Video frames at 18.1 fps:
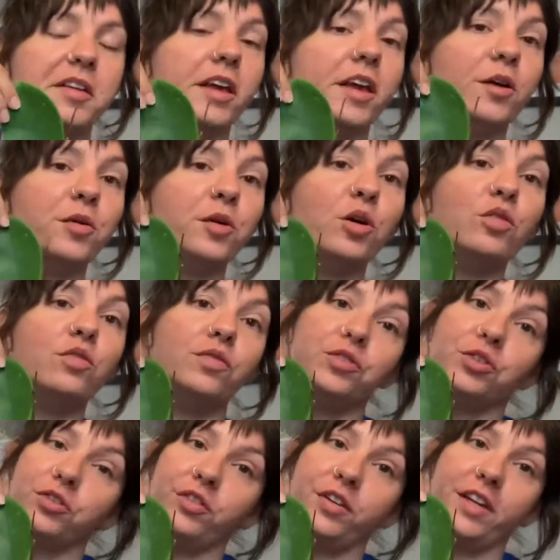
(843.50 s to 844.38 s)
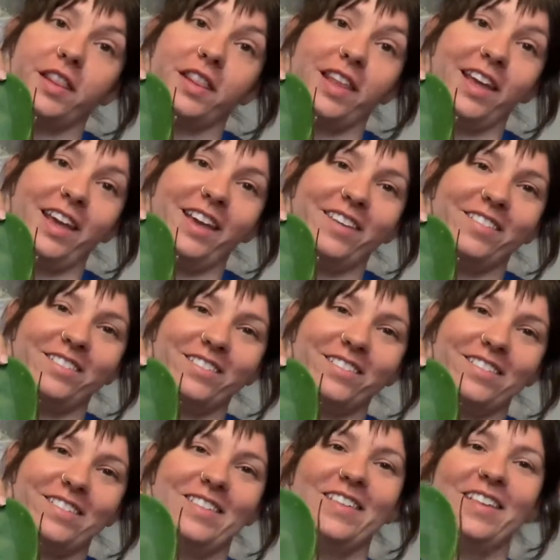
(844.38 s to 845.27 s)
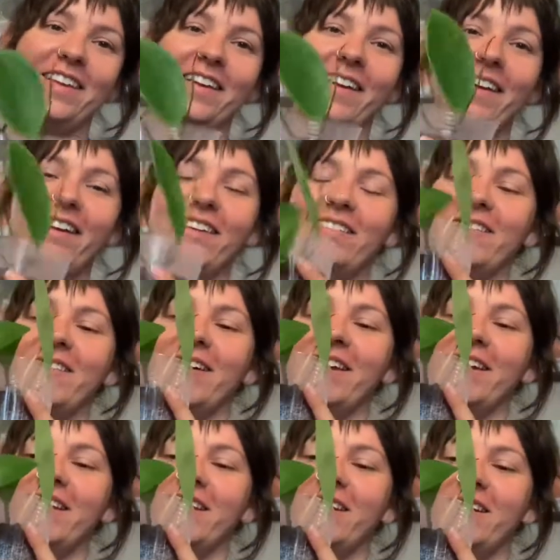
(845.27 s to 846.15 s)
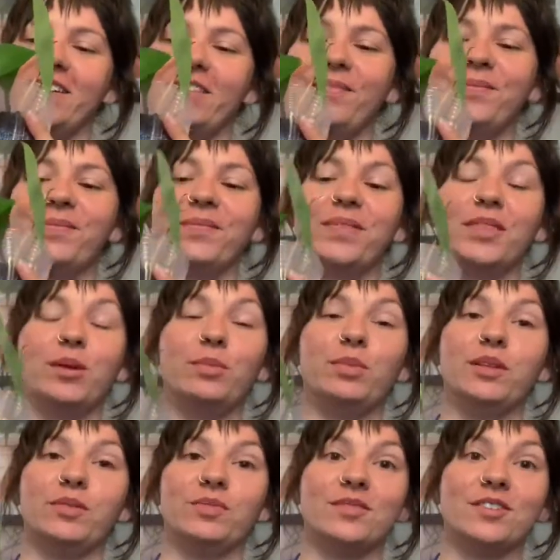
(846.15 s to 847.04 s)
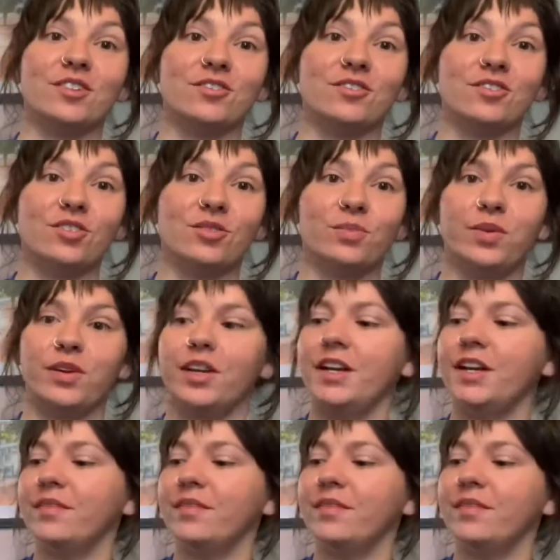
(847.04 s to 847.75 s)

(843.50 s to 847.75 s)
oval green leaf, but the blooms are so pretty.